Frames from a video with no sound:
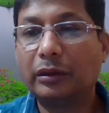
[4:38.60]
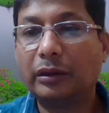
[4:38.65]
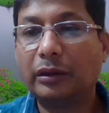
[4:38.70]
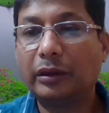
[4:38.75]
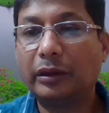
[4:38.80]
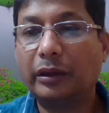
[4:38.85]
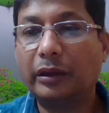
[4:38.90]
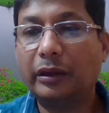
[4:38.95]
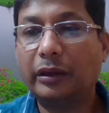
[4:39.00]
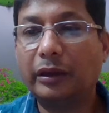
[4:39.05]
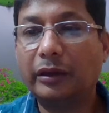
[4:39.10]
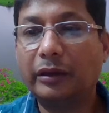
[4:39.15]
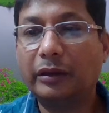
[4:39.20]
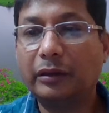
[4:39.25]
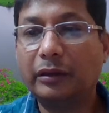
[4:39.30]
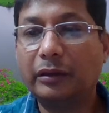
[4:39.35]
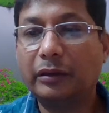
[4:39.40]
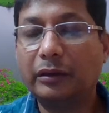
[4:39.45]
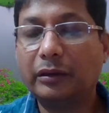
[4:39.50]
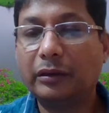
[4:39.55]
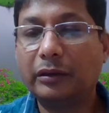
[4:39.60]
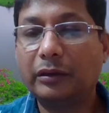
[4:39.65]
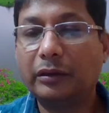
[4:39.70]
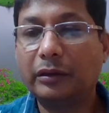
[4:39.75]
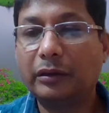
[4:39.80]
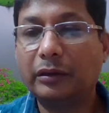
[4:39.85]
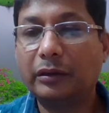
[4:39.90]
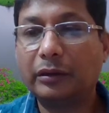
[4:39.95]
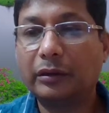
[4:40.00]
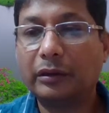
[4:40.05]
And
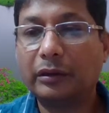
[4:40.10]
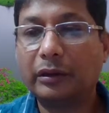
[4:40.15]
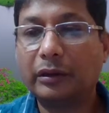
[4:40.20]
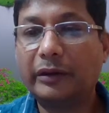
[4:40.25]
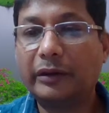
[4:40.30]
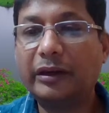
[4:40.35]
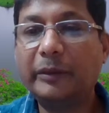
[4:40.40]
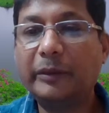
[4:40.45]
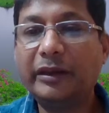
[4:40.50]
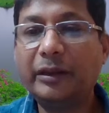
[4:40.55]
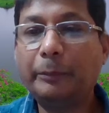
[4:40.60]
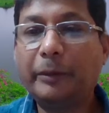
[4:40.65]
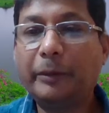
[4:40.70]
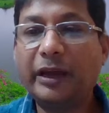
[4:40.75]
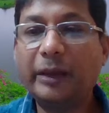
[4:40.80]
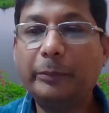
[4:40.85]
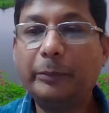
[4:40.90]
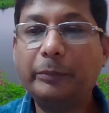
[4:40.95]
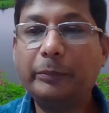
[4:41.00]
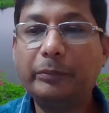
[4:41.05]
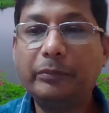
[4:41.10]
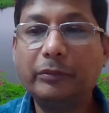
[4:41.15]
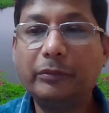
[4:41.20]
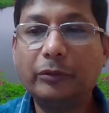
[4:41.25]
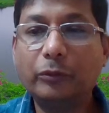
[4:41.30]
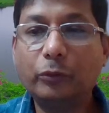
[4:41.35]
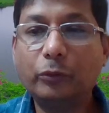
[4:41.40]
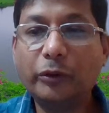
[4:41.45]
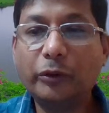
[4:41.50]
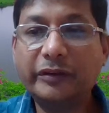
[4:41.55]
remaining 5
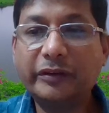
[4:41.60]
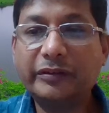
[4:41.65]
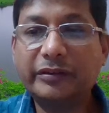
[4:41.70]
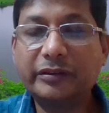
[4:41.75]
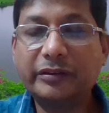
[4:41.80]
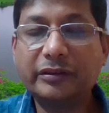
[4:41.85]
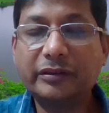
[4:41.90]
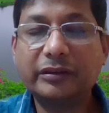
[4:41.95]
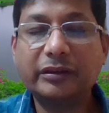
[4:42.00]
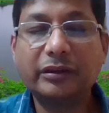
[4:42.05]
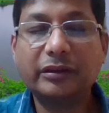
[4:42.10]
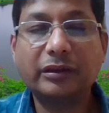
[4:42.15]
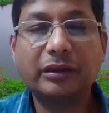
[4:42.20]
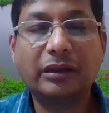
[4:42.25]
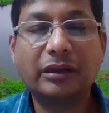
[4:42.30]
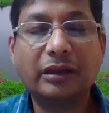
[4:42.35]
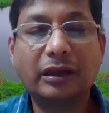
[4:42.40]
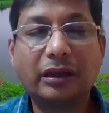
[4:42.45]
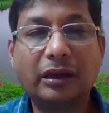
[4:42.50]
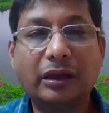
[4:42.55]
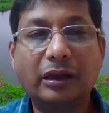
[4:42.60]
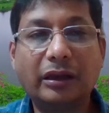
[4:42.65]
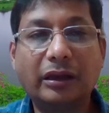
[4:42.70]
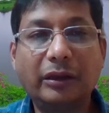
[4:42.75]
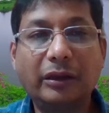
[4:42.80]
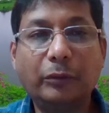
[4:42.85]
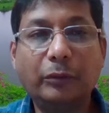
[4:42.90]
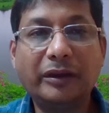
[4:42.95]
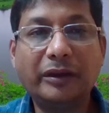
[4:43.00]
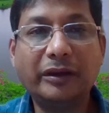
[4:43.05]
weeks,
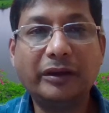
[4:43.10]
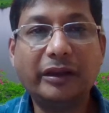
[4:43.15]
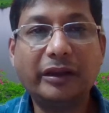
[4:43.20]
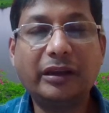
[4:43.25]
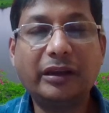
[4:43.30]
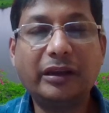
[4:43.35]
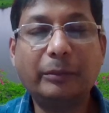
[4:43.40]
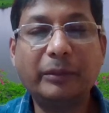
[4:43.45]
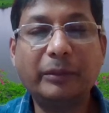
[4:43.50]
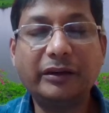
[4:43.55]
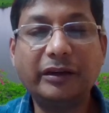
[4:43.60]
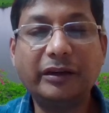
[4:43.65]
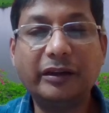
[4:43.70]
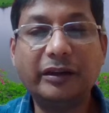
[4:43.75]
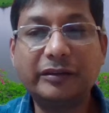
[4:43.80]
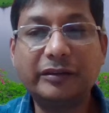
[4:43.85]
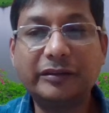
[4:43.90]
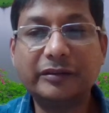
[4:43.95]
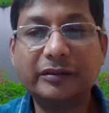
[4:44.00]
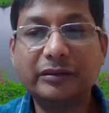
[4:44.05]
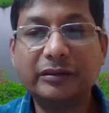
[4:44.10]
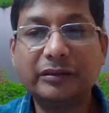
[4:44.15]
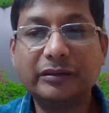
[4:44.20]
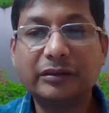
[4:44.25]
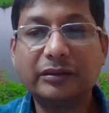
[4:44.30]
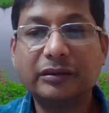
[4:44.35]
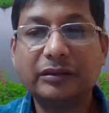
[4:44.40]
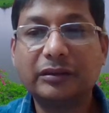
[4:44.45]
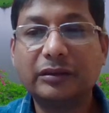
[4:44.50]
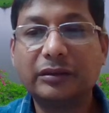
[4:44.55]
you can get the materials.
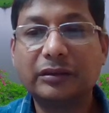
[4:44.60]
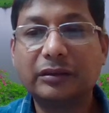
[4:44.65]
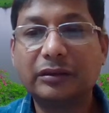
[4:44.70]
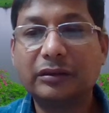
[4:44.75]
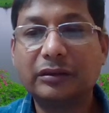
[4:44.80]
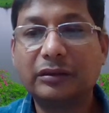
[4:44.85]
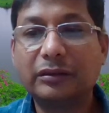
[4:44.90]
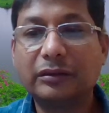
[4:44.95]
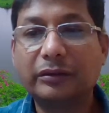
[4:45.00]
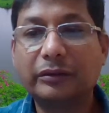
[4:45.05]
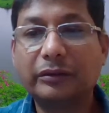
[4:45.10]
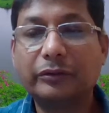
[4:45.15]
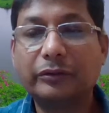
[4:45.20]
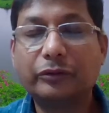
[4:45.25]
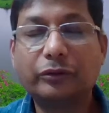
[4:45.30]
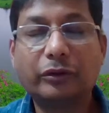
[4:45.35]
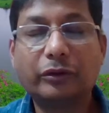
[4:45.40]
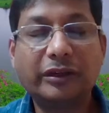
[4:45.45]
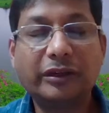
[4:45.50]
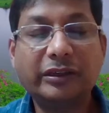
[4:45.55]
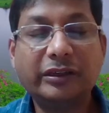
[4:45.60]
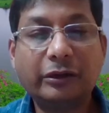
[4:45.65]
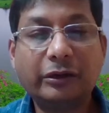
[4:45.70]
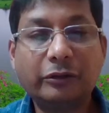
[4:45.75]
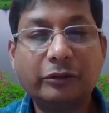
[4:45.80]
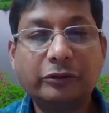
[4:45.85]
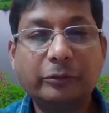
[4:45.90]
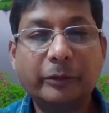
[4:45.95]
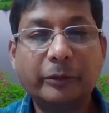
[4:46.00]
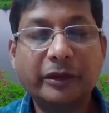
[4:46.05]
So these are
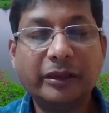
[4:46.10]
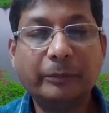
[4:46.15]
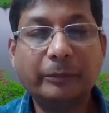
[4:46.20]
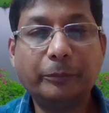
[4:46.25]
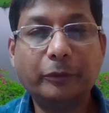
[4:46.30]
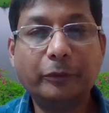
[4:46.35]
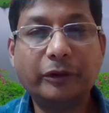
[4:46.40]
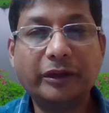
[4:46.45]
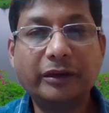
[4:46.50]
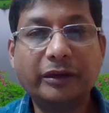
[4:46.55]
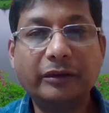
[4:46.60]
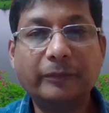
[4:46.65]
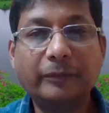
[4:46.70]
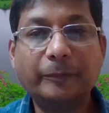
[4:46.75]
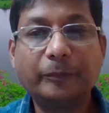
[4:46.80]
also very important.